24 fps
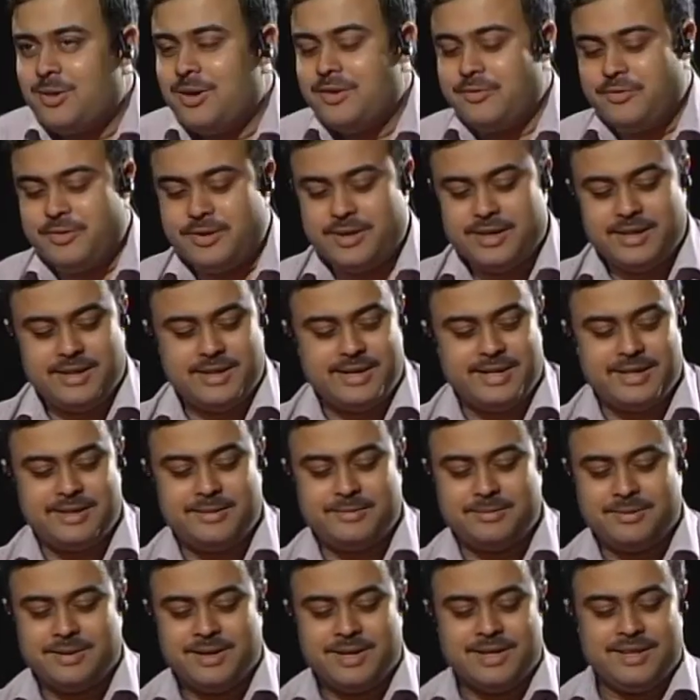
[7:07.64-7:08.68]
confident
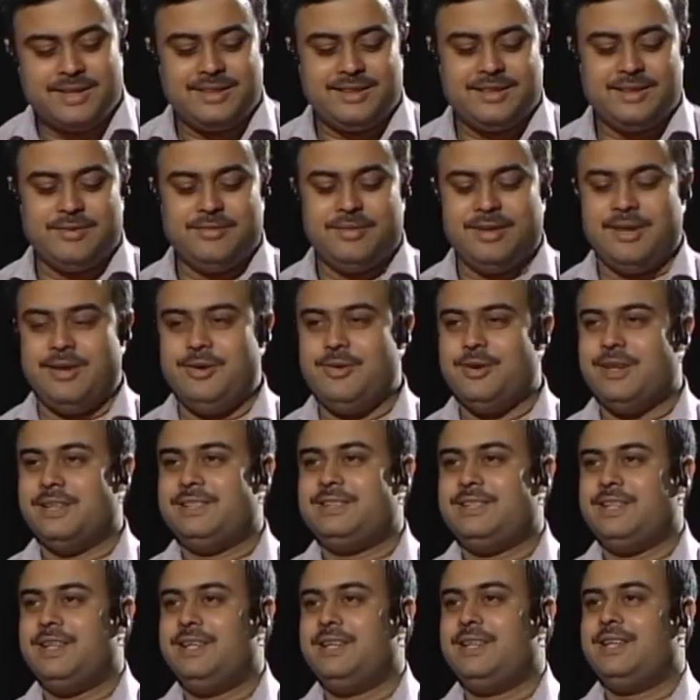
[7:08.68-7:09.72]
that the way you are
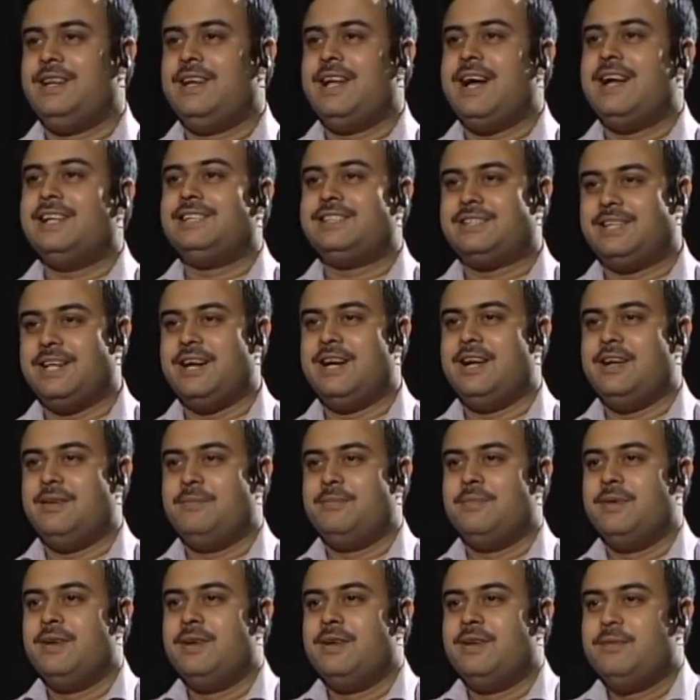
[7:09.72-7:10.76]
saying last
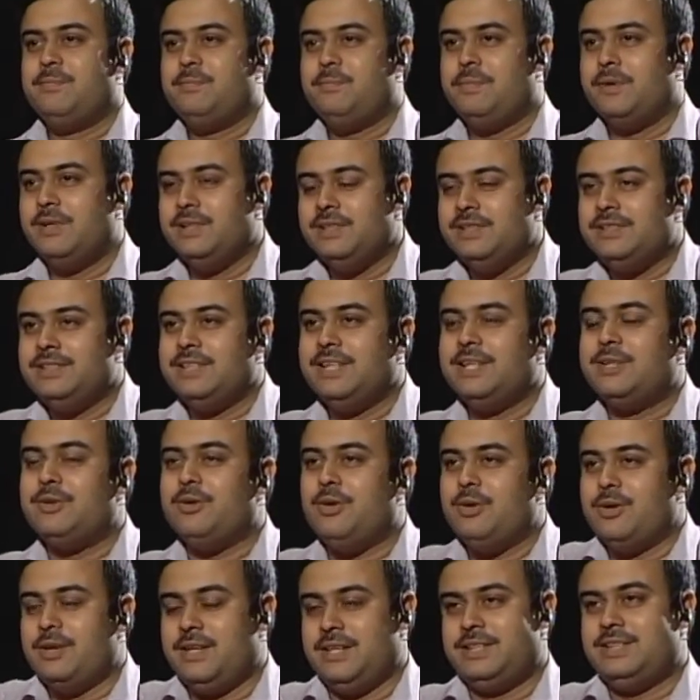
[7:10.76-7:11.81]
time Panji
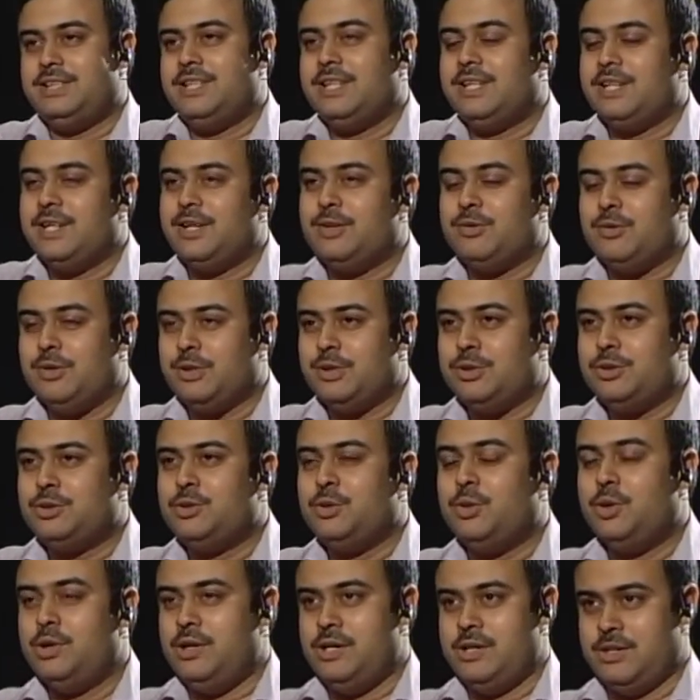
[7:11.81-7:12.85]
Congress ticket was
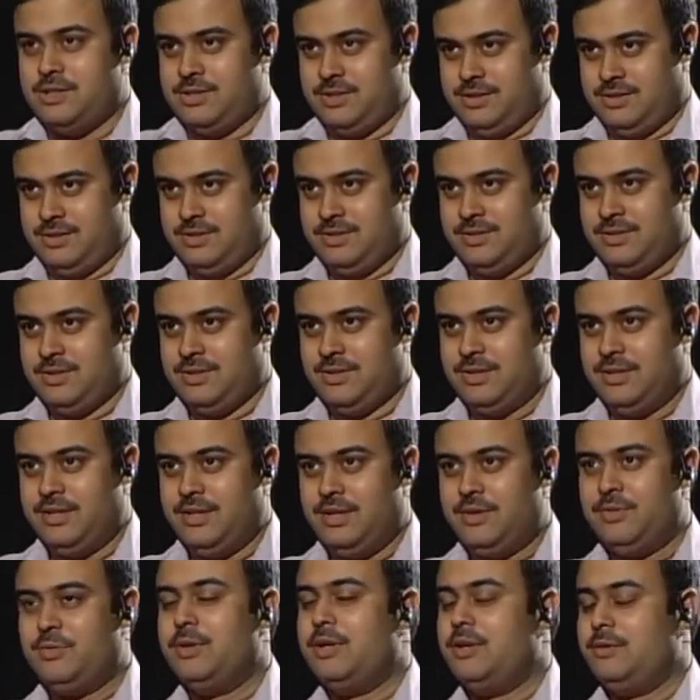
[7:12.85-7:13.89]
sold,
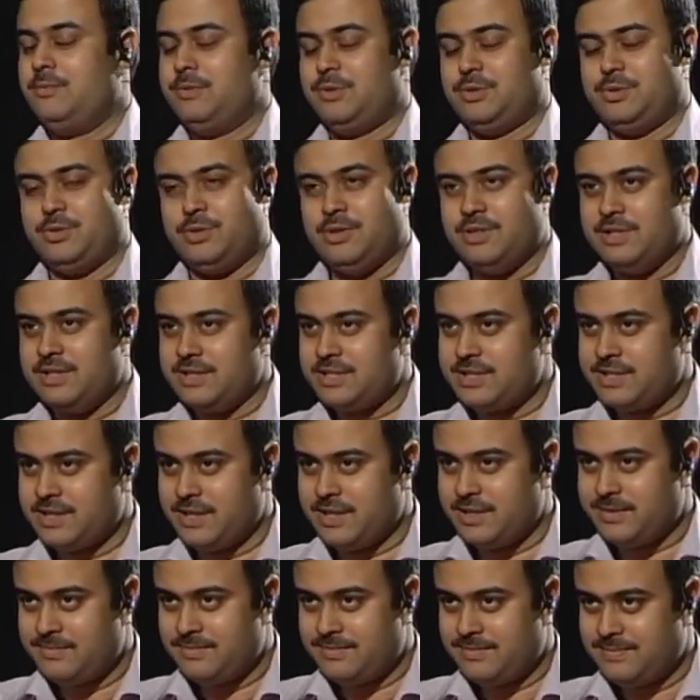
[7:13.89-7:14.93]
it wouldn't be sold this
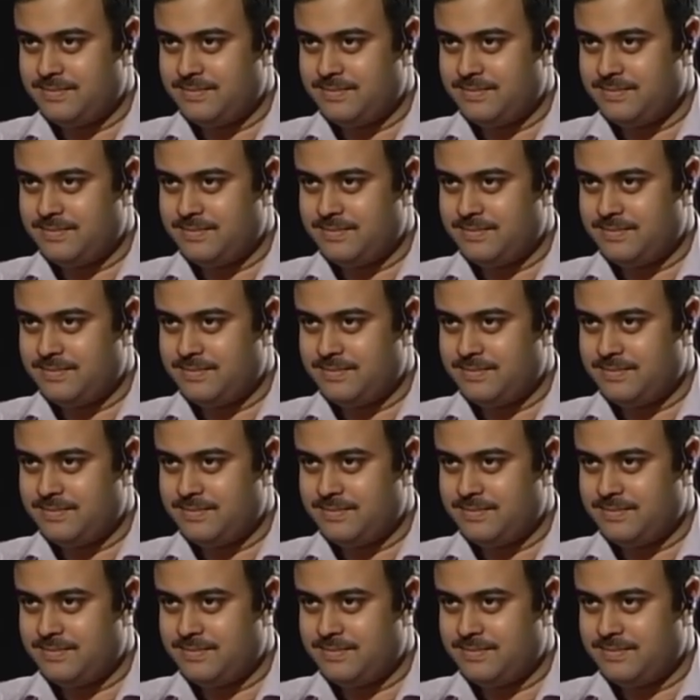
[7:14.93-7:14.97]
time?